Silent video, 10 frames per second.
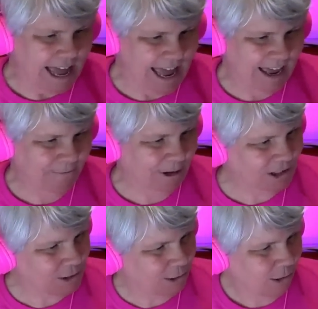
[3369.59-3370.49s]
And
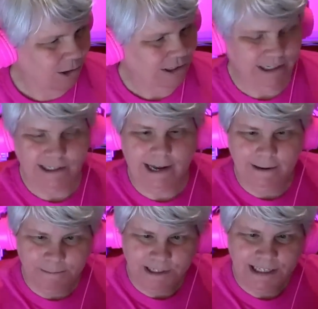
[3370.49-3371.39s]
what's cool is
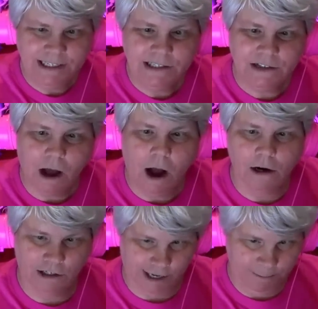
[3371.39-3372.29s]
companies are
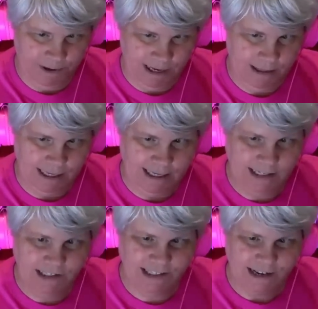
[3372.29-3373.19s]
dumping
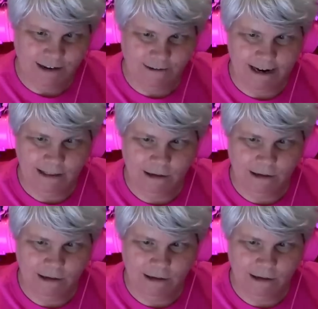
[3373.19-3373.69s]
these great little